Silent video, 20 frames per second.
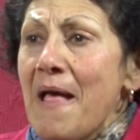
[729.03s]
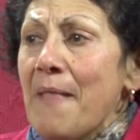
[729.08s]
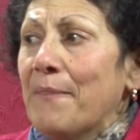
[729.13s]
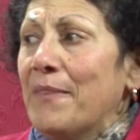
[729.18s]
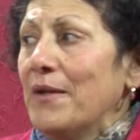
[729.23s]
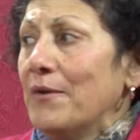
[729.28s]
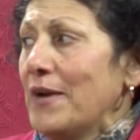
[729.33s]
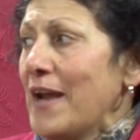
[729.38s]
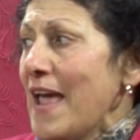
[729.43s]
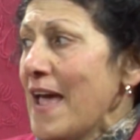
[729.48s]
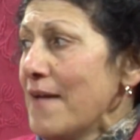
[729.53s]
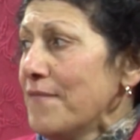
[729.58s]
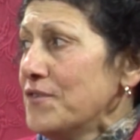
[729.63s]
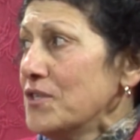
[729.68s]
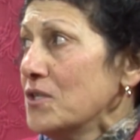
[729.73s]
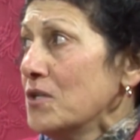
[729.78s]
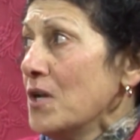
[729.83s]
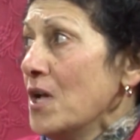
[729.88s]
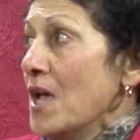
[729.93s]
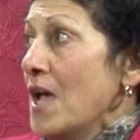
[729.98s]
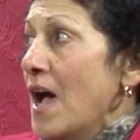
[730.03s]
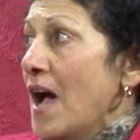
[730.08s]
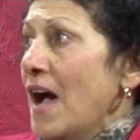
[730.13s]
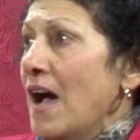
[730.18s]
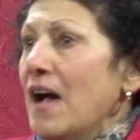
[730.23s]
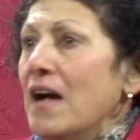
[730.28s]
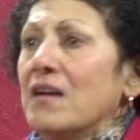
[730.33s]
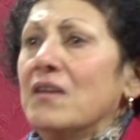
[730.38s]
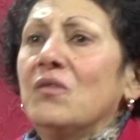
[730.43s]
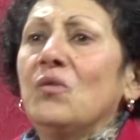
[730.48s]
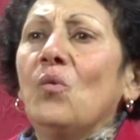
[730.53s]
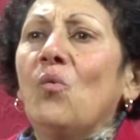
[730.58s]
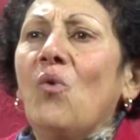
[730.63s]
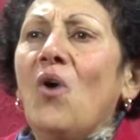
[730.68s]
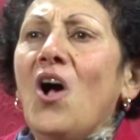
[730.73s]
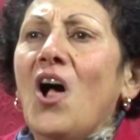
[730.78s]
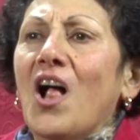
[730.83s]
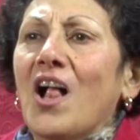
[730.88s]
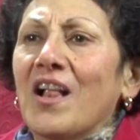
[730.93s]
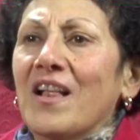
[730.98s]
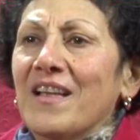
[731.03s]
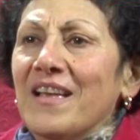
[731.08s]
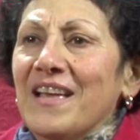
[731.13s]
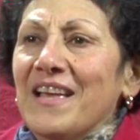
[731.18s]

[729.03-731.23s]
They would have to hug the wall.